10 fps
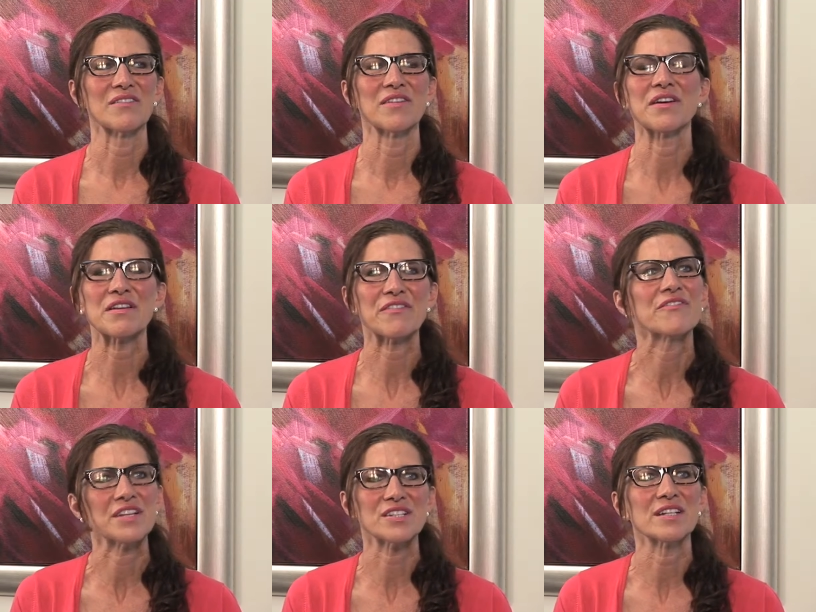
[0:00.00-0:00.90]
very
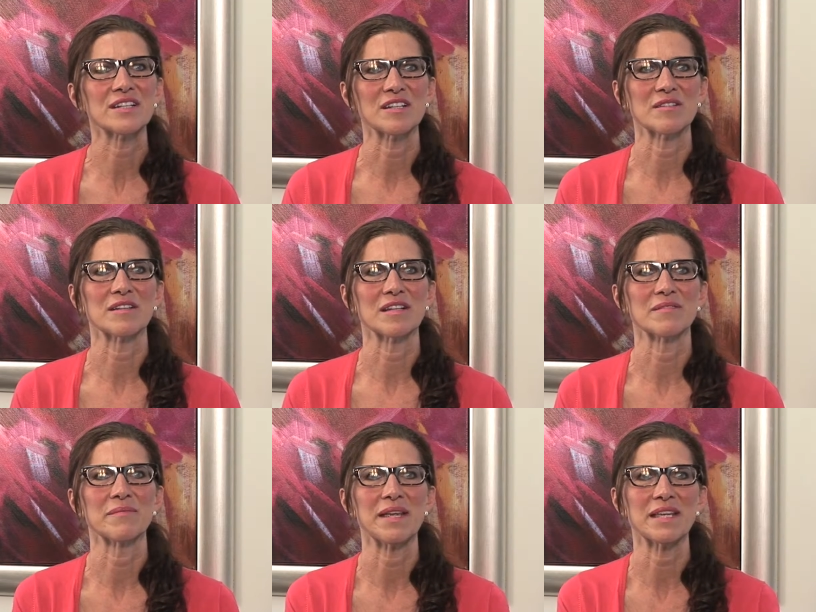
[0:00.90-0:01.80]
efficient
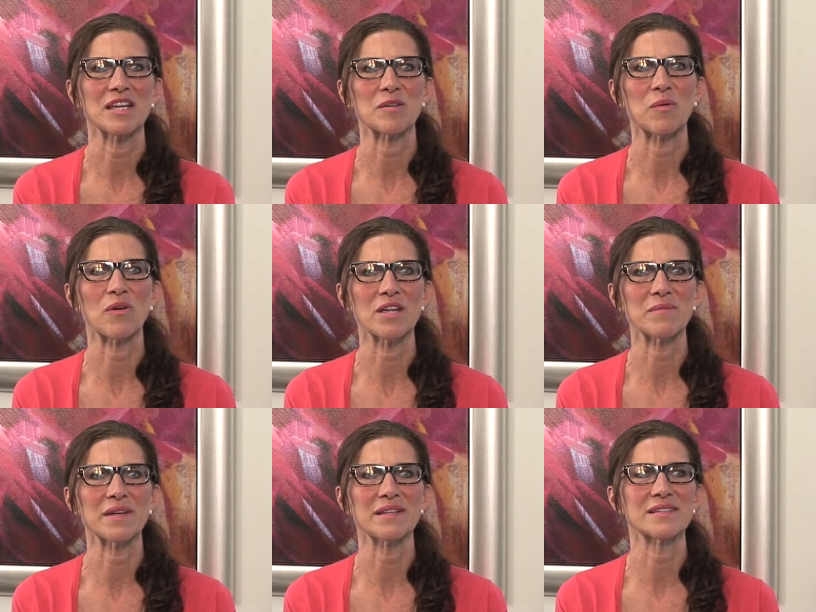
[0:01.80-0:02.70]
in making
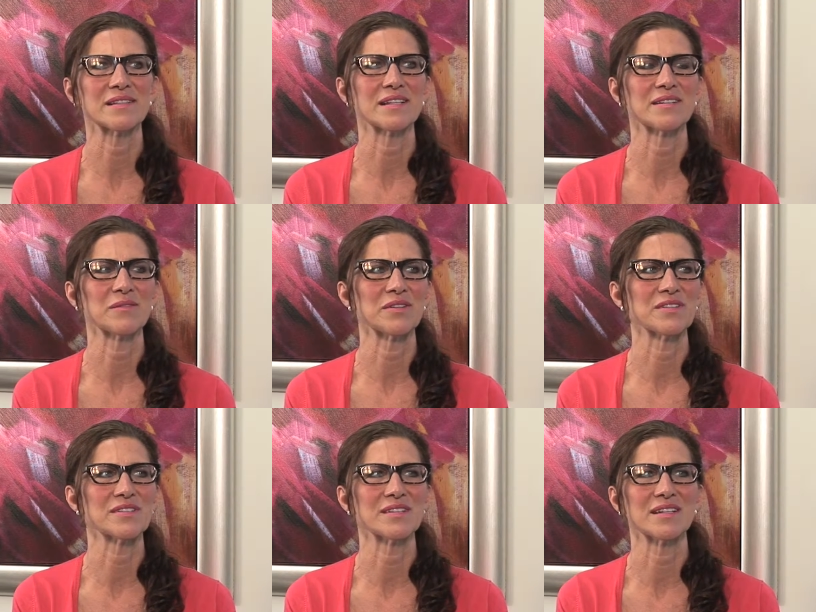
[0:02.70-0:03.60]
appointments.
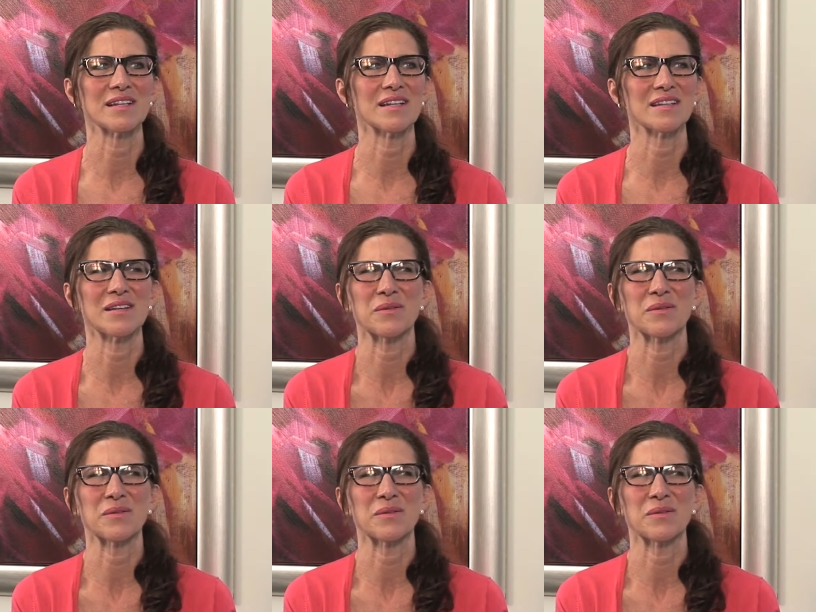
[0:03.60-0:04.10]
There